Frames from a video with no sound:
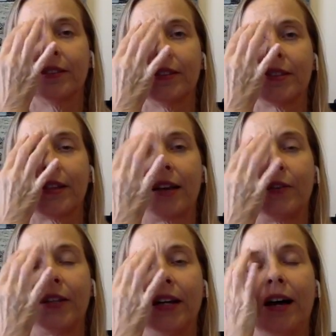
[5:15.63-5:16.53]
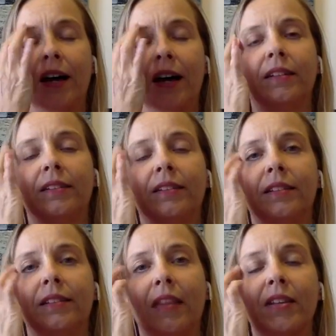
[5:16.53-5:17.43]
Side of the eye,
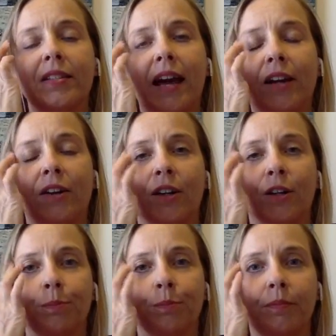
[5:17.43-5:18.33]
and this anger.